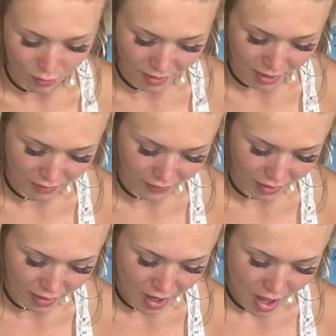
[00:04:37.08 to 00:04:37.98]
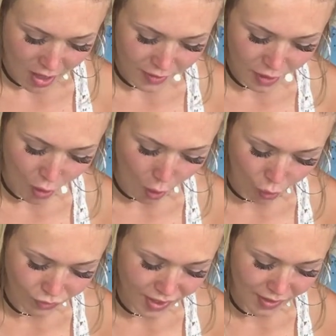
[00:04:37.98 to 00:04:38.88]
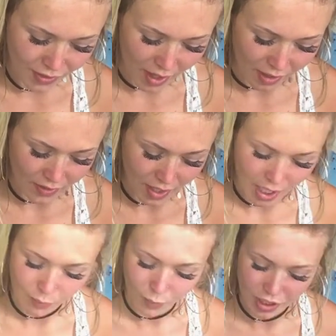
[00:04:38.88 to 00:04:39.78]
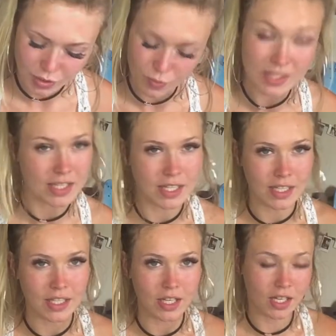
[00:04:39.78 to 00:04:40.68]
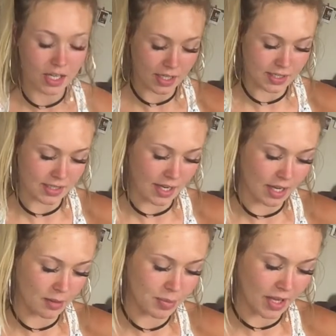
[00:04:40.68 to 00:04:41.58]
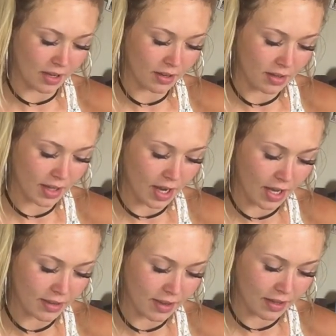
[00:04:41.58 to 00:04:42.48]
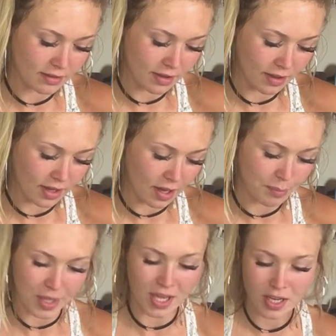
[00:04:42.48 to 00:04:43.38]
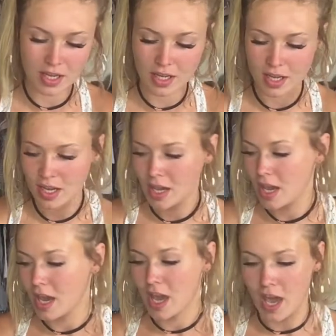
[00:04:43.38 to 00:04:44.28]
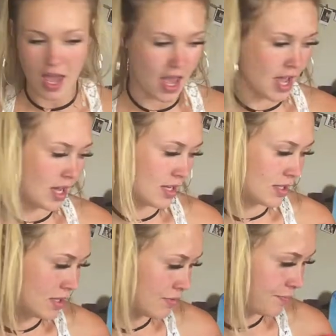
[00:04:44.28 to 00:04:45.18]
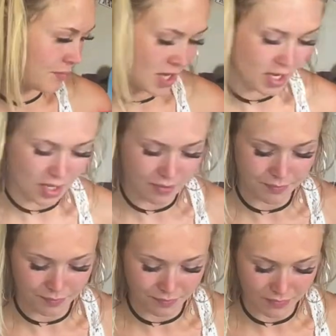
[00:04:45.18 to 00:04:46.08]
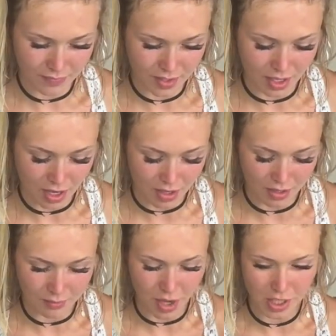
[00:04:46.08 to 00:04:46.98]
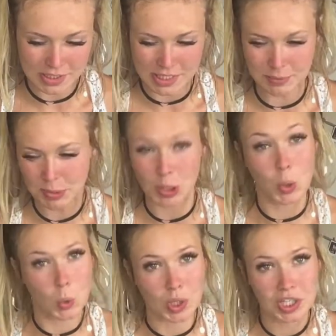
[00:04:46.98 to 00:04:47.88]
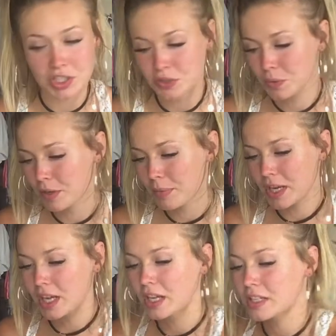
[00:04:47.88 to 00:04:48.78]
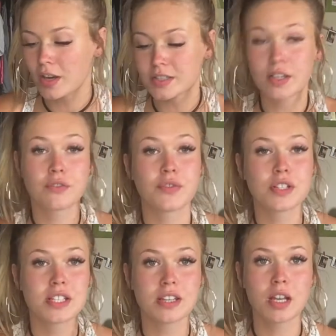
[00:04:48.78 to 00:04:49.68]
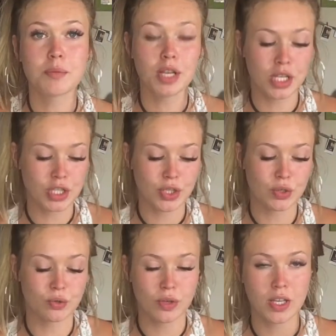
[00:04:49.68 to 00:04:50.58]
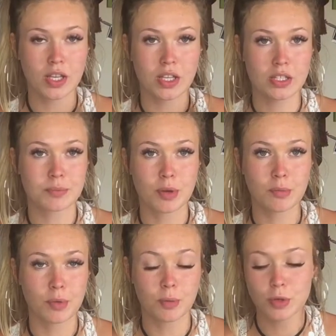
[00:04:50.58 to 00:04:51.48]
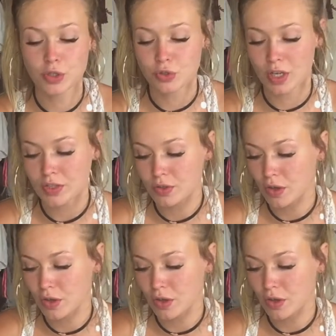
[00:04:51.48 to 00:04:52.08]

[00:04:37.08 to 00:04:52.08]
proud of her. The only thing that I wish was in here is like a pink. Like, I think that like a pink and a deeper orange would have been nice. Alright, so the first thing that I'm gonna do is put my moisturizer